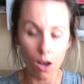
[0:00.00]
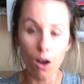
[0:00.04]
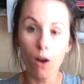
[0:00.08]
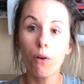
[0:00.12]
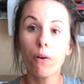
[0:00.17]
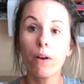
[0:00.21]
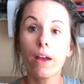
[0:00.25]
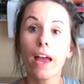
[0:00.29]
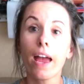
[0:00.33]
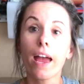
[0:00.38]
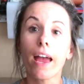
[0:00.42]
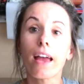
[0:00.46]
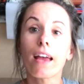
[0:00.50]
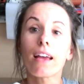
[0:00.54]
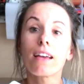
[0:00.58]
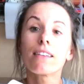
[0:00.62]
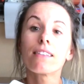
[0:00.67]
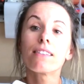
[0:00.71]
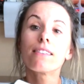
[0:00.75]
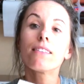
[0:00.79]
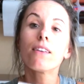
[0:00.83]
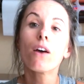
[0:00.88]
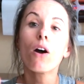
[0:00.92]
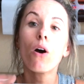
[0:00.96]
Okay,
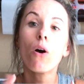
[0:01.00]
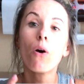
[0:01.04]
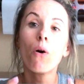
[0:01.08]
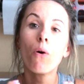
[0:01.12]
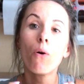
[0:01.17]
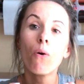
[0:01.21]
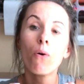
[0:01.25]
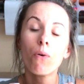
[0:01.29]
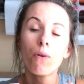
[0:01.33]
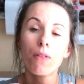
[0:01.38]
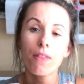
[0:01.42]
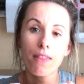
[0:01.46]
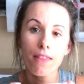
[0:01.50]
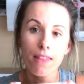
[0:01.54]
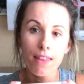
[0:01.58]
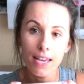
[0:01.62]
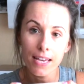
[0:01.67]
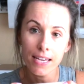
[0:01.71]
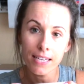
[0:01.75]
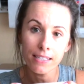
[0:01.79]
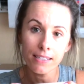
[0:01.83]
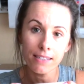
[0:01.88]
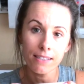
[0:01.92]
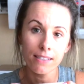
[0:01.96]
so
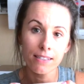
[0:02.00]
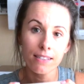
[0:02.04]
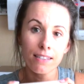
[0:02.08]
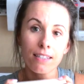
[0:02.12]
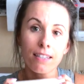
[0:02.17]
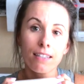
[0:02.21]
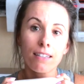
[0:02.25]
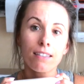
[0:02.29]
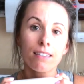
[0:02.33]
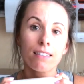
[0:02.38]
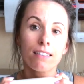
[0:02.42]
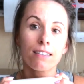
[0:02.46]
this